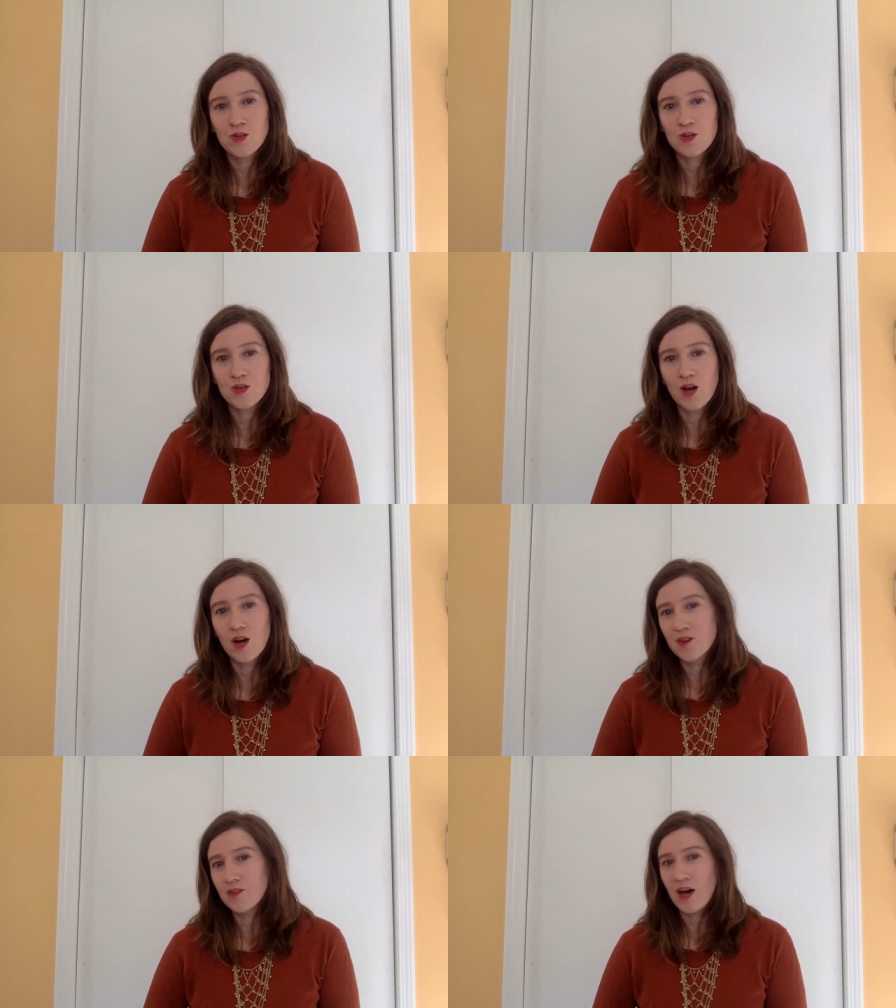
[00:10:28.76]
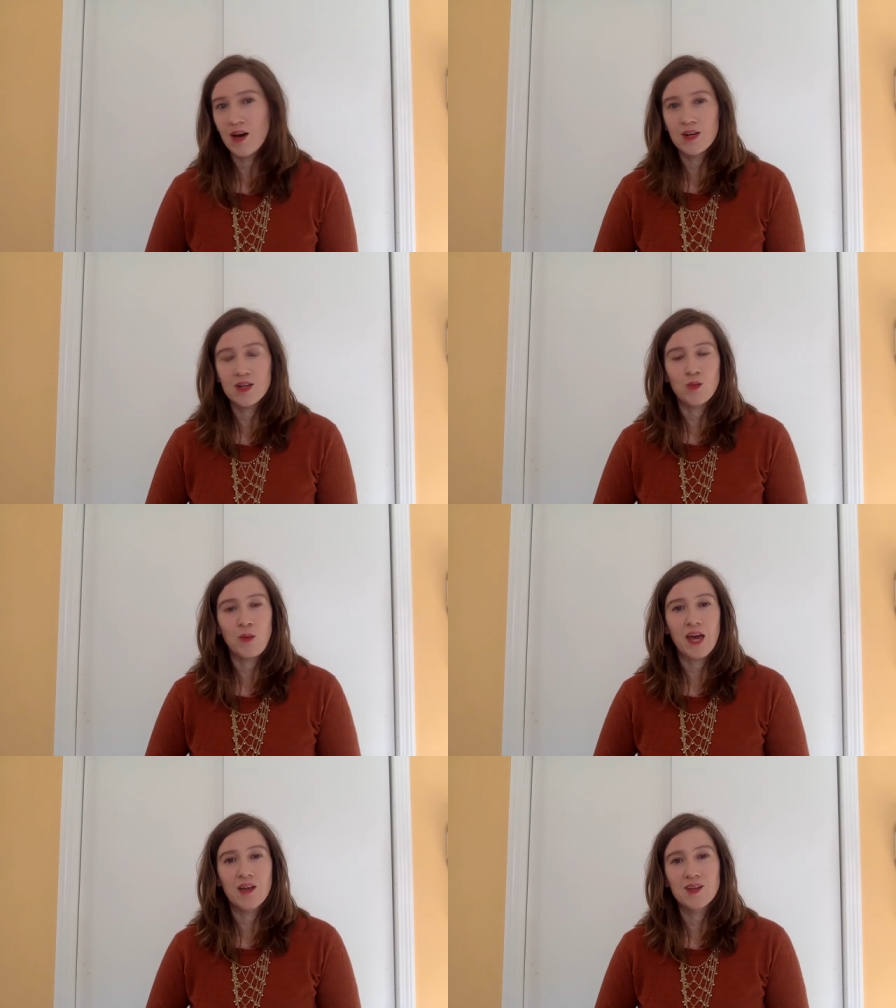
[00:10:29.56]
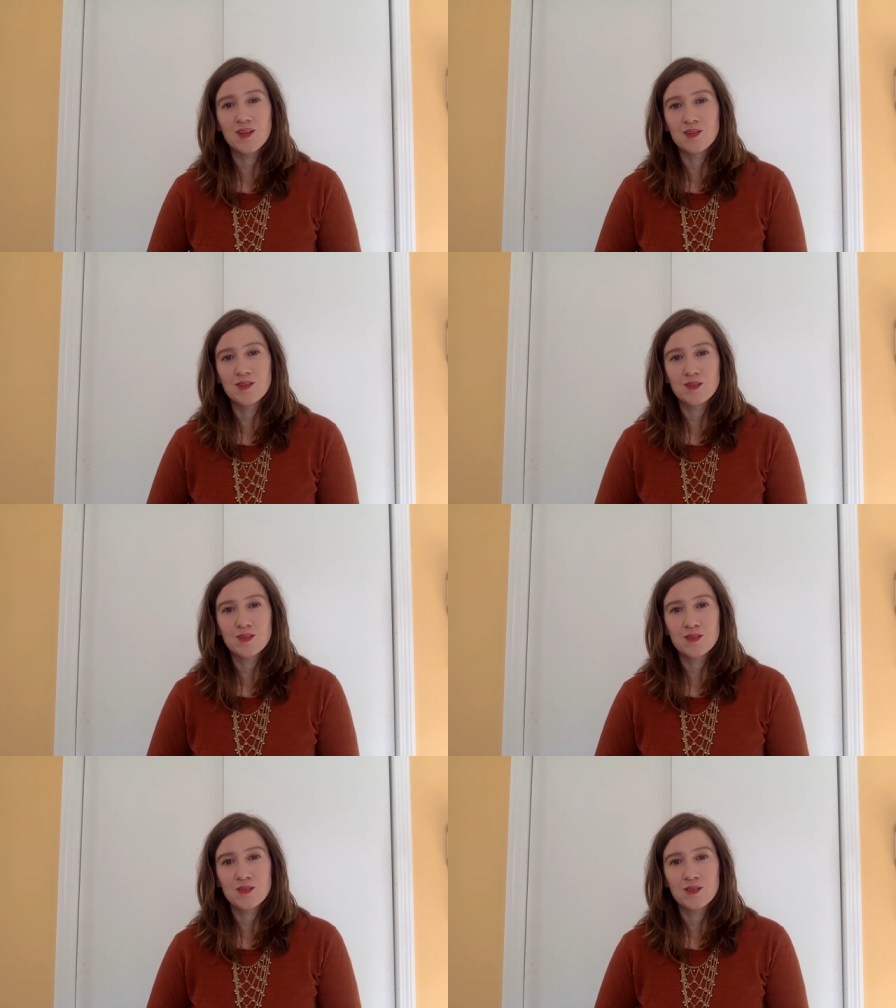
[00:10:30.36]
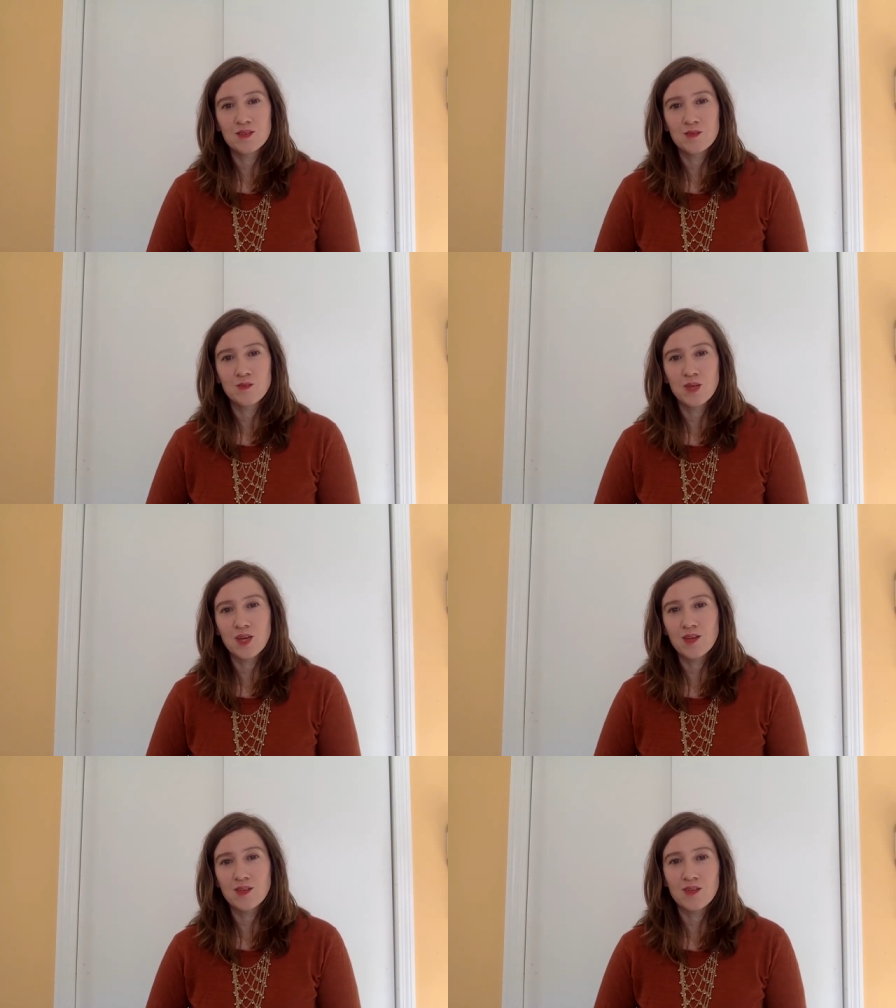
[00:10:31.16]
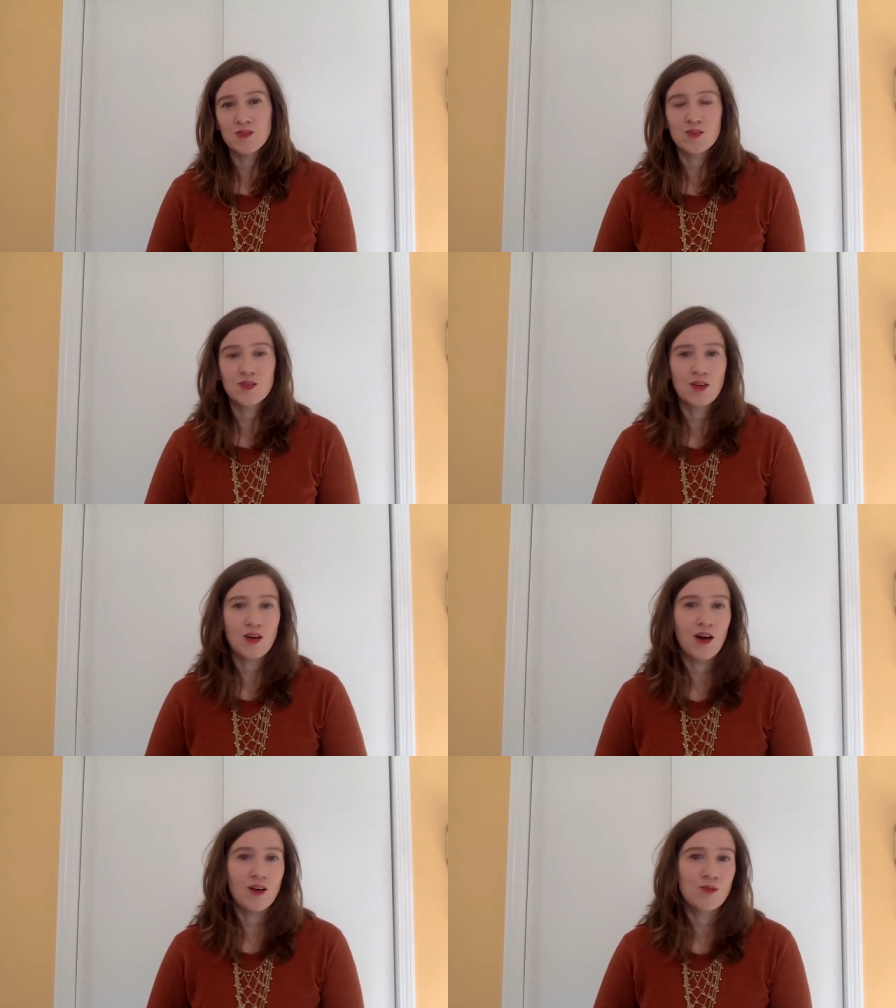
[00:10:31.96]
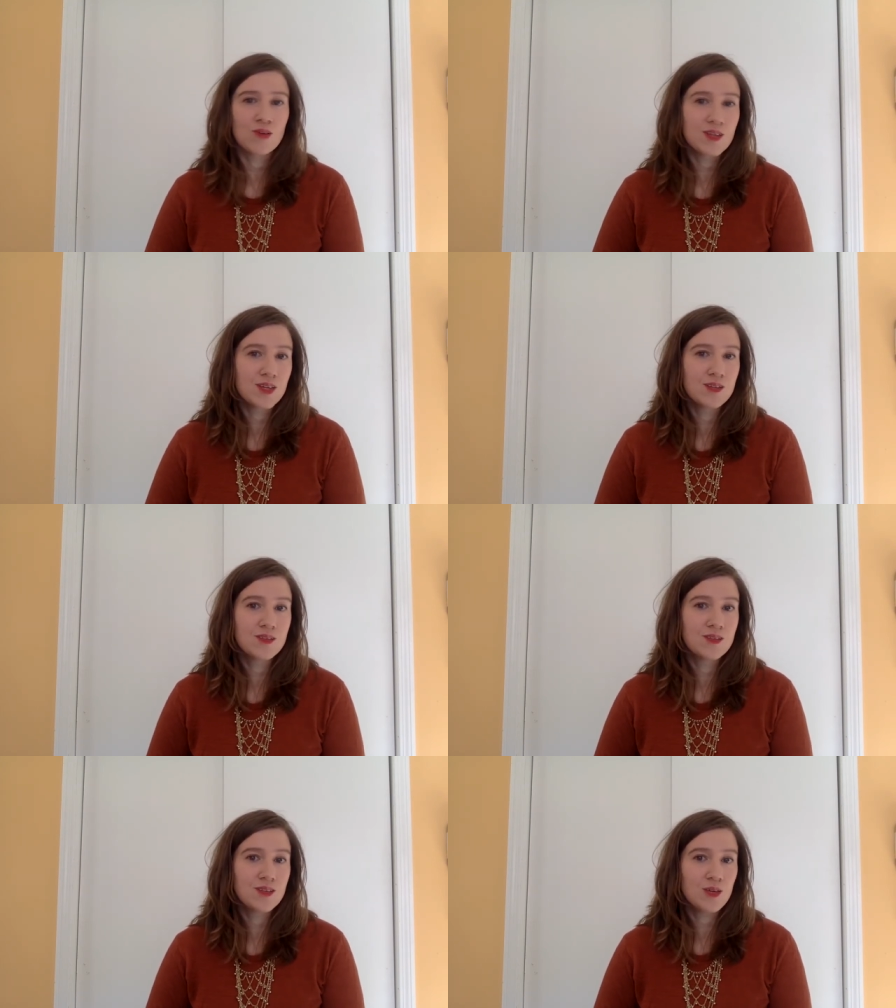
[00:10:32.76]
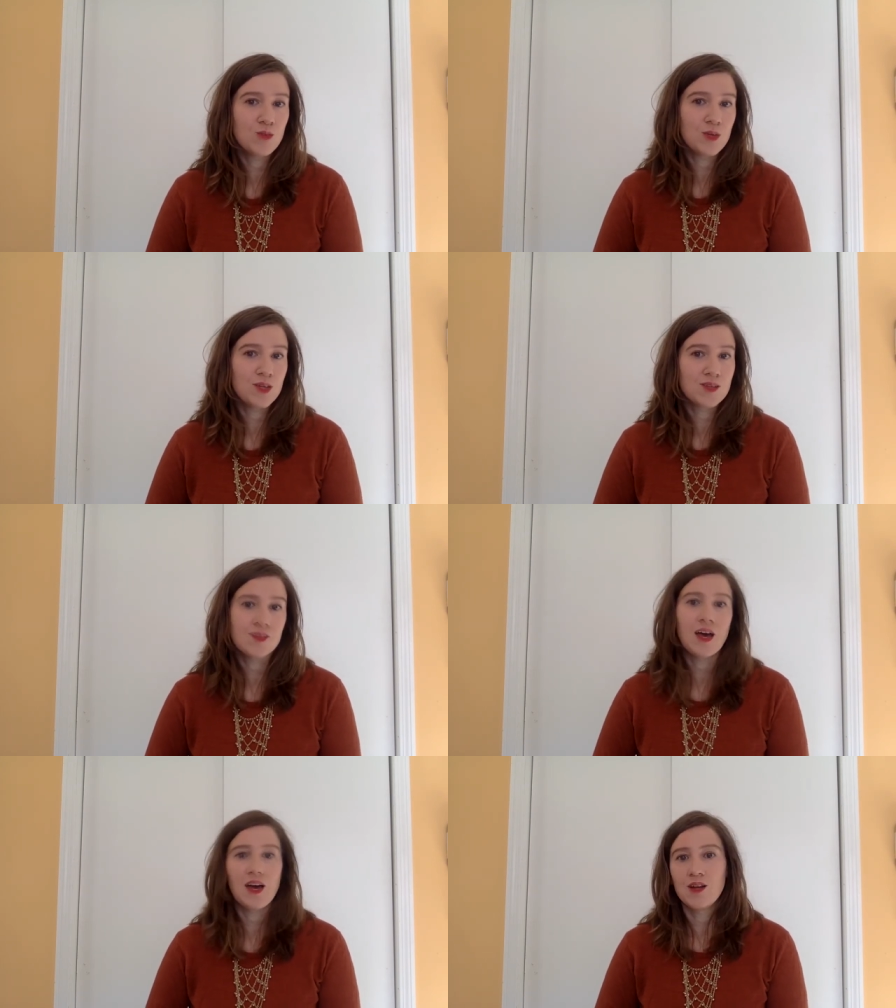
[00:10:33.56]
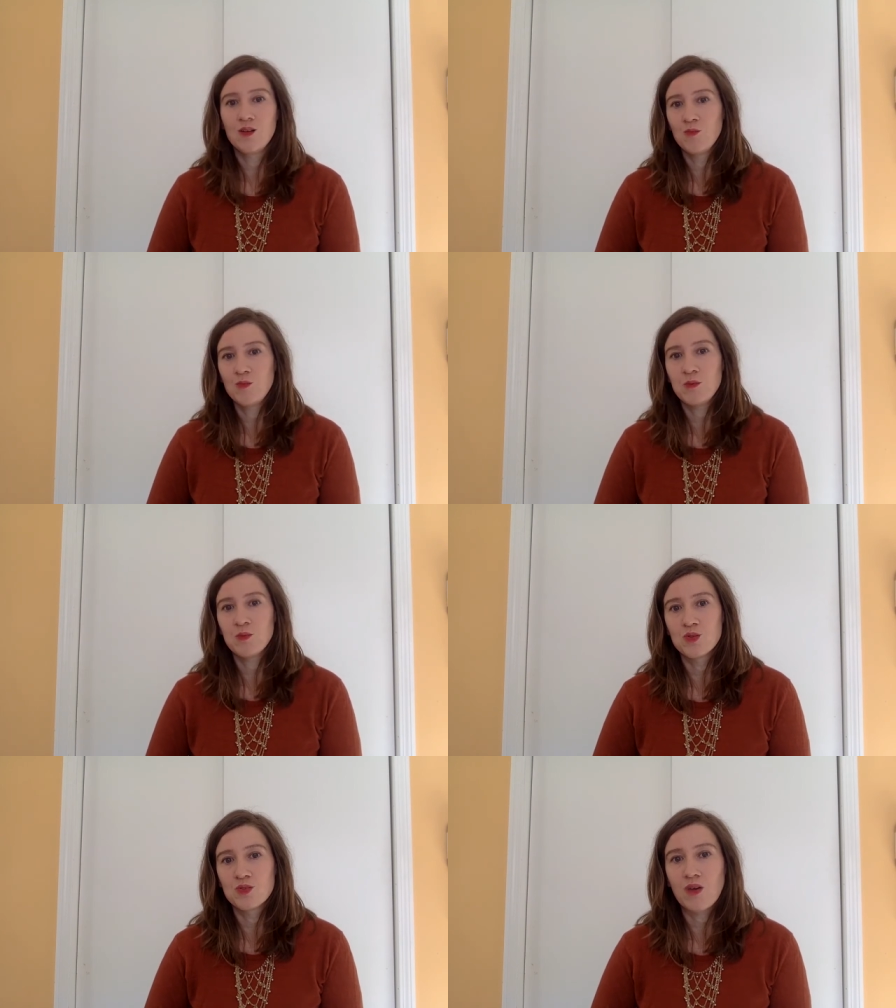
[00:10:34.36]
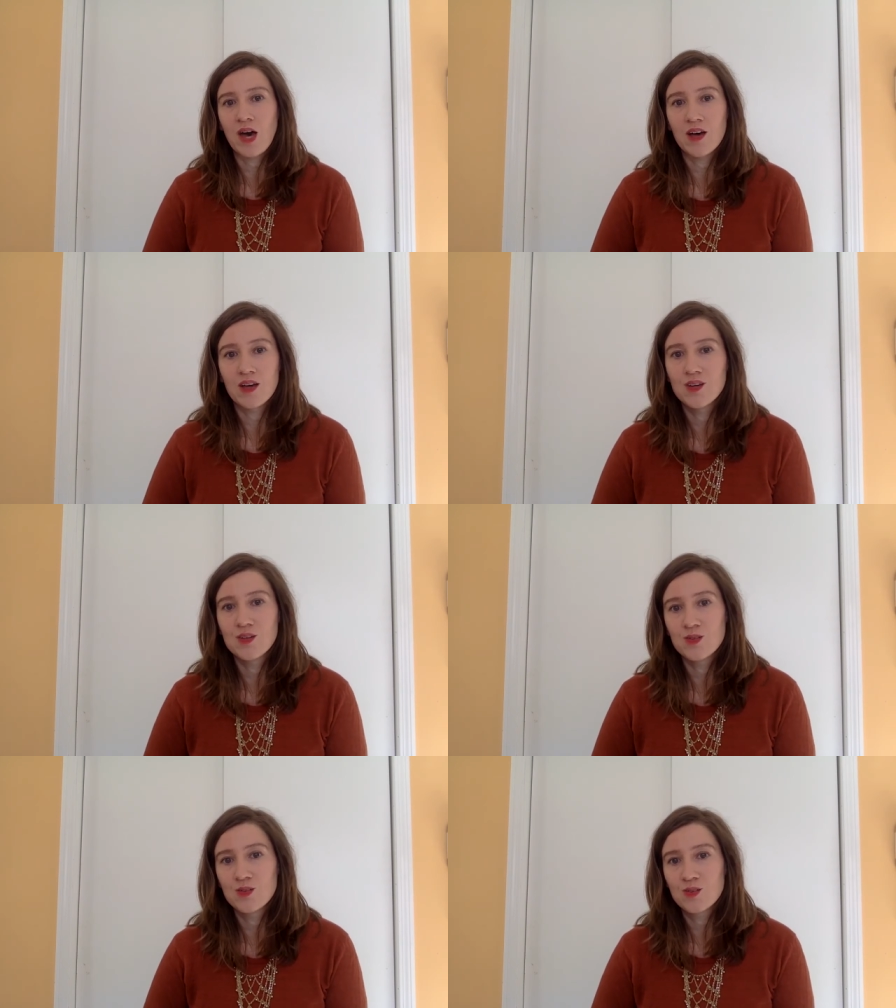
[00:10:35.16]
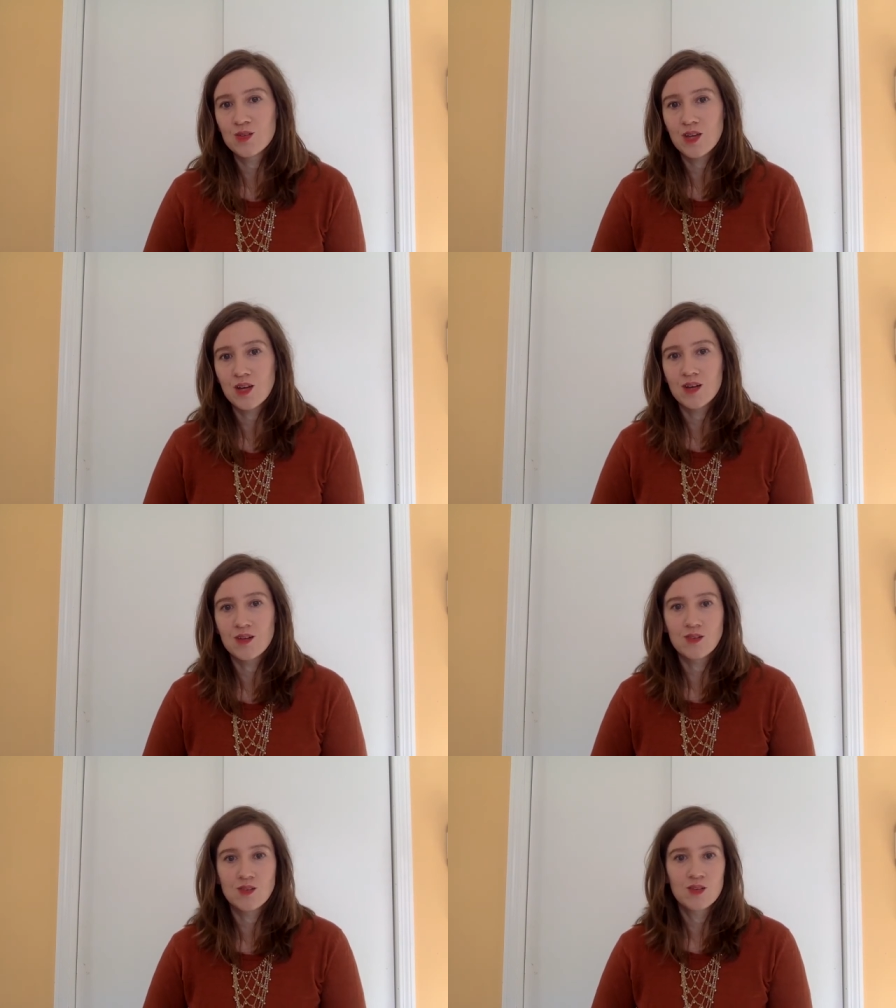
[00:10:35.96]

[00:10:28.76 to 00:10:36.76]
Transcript: carve out independence because they've gone really deep inside people's values and